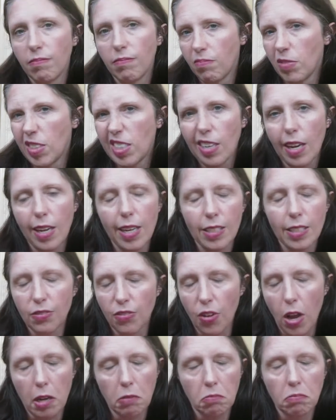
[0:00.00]
which is
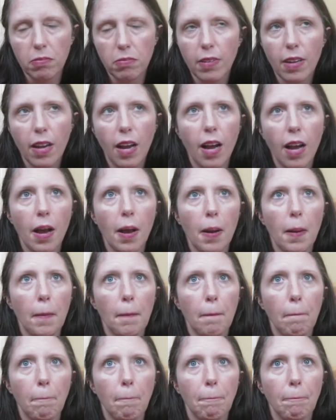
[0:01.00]
fine.
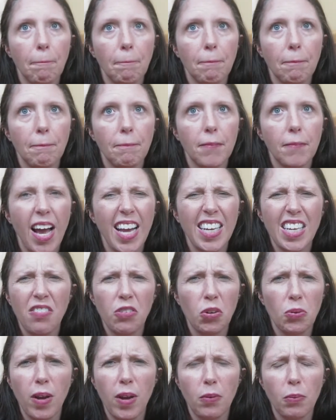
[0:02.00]
I
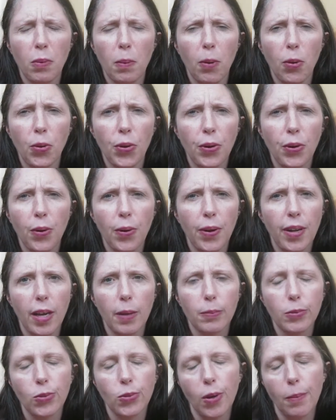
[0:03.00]
never read Ramona growing
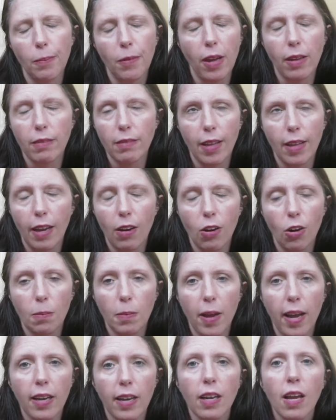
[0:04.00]
up, so I'm not like hurt
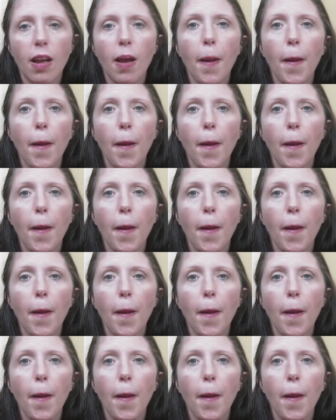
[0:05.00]
by it.